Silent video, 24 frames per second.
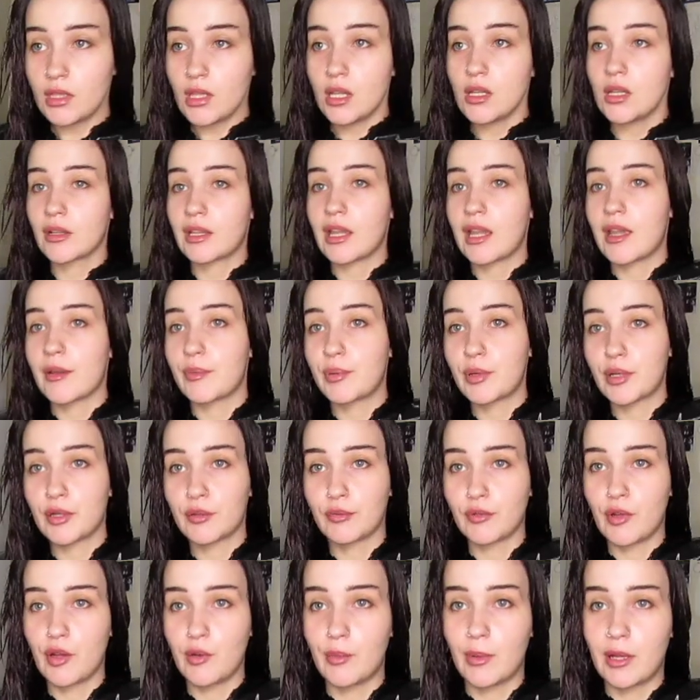Okay, I put a
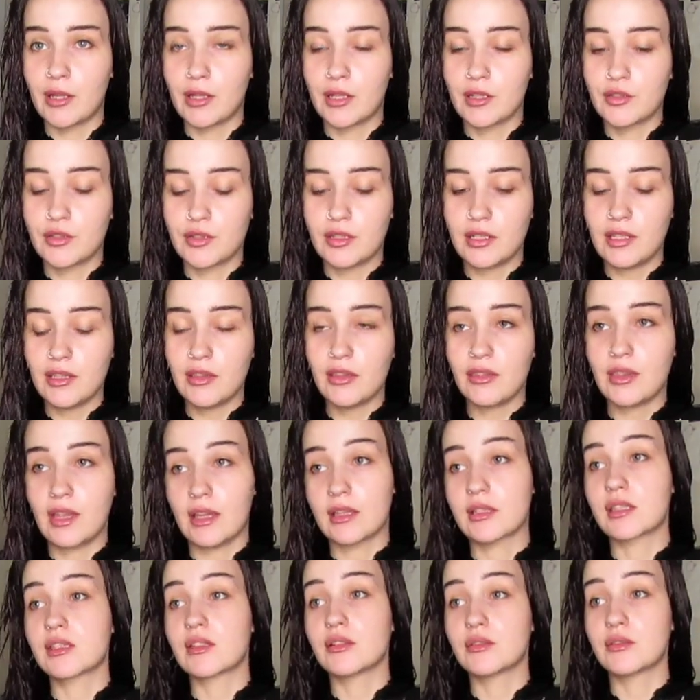robe on underneath
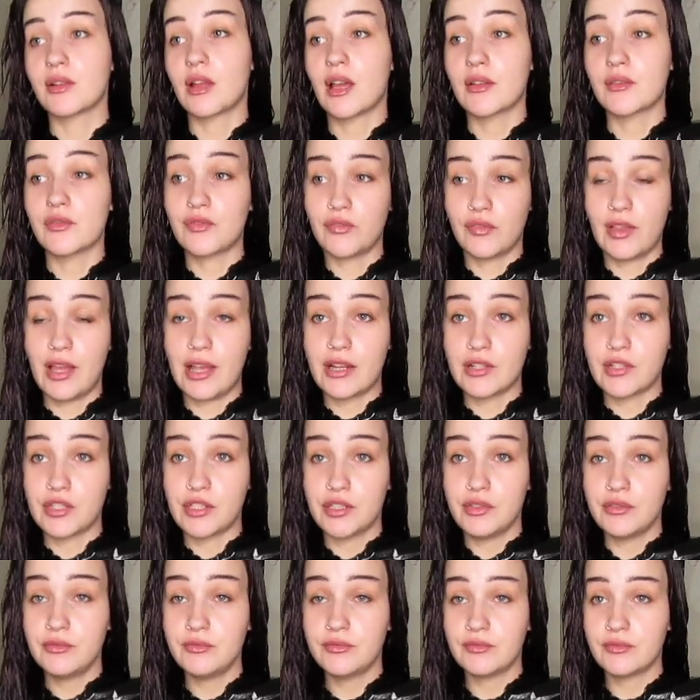as to not flash you